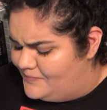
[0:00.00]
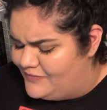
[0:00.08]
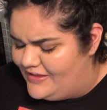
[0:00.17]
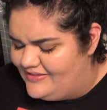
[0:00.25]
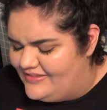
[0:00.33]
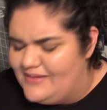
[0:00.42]

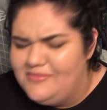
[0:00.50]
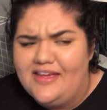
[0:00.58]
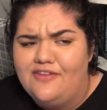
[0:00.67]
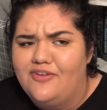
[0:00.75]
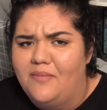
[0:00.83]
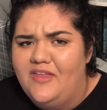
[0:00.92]
it seems
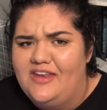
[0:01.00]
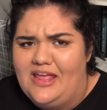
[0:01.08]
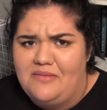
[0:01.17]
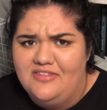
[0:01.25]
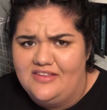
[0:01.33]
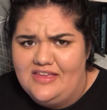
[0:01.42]
like from the
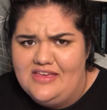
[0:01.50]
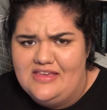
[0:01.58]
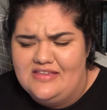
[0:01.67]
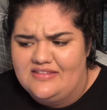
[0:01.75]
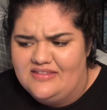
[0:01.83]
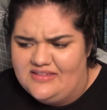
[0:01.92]
names that
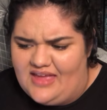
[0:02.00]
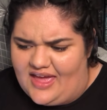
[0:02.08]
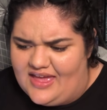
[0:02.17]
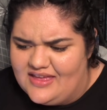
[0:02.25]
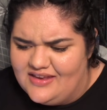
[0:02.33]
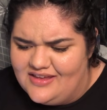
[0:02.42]
he's
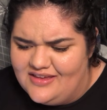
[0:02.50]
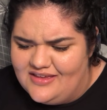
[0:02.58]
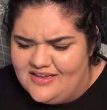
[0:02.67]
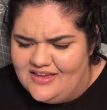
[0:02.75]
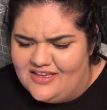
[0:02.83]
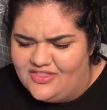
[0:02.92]
said
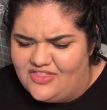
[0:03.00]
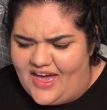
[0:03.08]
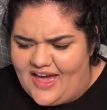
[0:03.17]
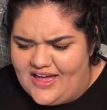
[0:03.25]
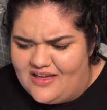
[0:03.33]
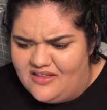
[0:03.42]

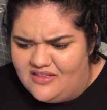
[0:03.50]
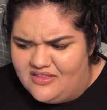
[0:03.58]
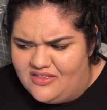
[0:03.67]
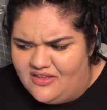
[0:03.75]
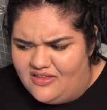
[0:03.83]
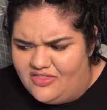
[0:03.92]
that
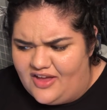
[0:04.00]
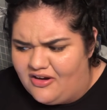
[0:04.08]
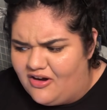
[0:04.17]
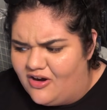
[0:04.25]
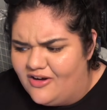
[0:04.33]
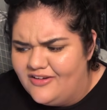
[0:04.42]

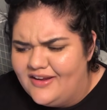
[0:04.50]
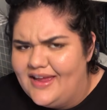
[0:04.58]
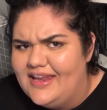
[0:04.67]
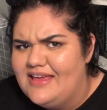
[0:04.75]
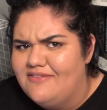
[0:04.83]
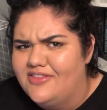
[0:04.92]
there aren't
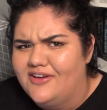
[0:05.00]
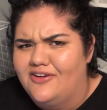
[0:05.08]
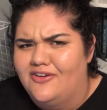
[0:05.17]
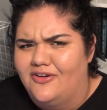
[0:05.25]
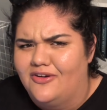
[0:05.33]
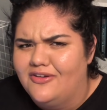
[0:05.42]
any of the
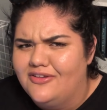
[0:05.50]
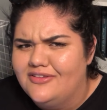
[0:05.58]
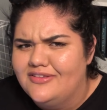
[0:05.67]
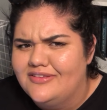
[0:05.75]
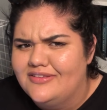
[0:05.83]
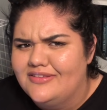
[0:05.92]

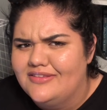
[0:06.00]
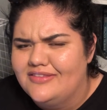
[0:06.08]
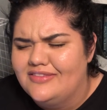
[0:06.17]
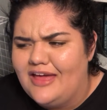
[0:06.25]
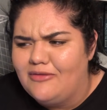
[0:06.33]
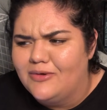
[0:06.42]
girls
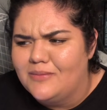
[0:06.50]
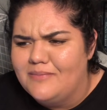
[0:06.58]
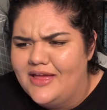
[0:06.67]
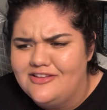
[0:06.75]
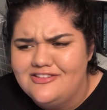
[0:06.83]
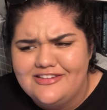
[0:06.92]
that were
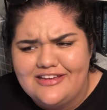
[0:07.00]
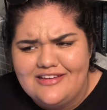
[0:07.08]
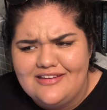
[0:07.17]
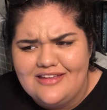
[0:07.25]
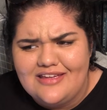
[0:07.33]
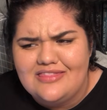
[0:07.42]

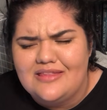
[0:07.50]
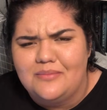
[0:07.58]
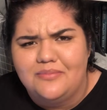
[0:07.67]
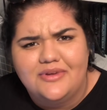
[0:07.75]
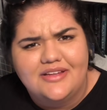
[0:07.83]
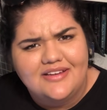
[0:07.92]
mentioned in the
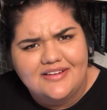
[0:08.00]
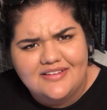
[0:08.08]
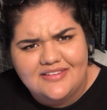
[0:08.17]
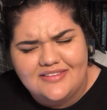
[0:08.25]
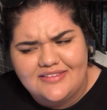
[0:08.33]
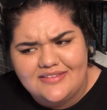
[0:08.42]

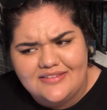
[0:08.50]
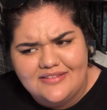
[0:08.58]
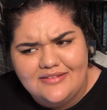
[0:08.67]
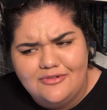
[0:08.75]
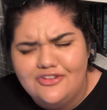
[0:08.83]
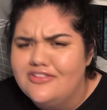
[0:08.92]
books,
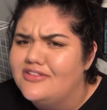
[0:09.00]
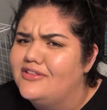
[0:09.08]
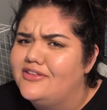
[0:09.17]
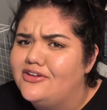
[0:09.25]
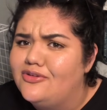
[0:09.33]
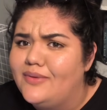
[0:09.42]
which is a
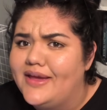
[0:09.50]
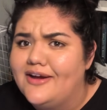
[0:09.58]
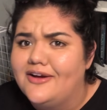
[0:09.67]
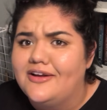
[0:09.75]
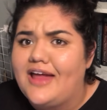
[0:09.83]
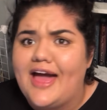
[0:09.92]
little
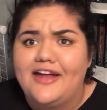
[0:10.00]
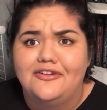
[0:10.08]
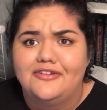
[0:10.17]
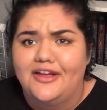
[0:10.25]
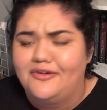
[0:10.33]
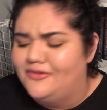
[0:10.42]
weird. I
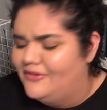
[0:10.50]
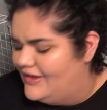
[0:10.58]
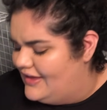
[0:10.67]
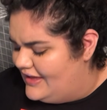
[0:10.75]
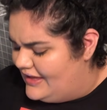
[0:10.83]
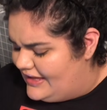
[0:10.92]
don't know
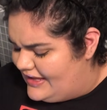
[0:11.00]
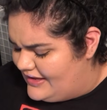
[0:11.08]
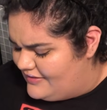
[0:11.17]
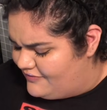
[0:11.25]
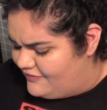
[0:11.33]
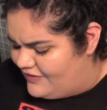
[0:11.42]

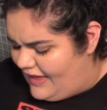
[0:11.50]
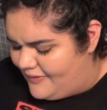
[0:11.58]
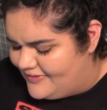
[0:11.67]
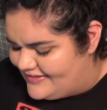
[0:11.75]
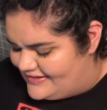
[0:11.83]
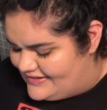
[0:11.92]
if that
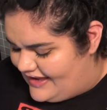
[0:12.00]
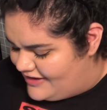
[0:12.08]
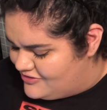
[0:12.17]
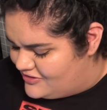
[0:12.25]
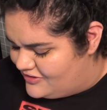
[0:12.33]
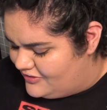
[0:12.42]
was
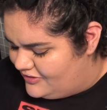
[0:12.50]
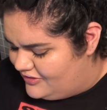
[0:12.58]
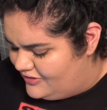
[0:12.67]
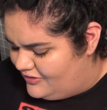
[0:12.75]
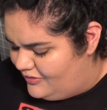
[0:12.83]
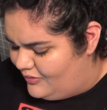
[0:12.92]

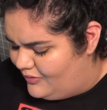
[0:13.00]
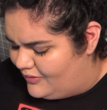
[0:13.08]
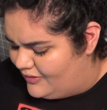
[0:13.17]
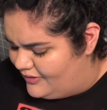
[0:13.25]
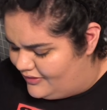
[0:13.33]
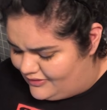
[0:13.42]
intentional
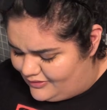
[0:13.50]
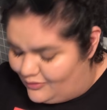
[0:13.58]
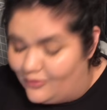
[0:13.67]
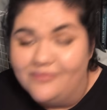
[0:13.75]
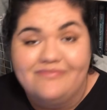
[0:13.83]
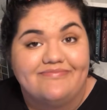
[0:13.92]
or